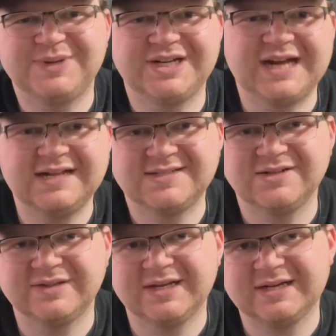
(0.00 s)
but I
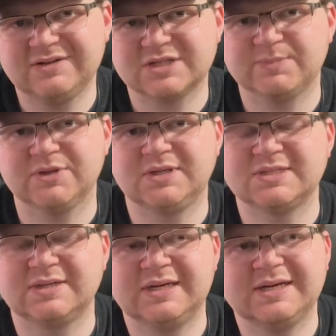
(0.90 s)
do think it looks pretty
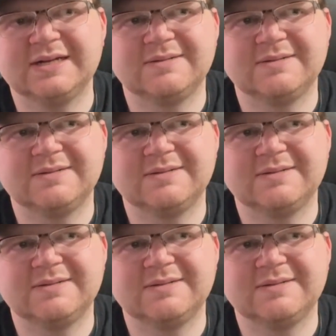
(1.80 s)
slick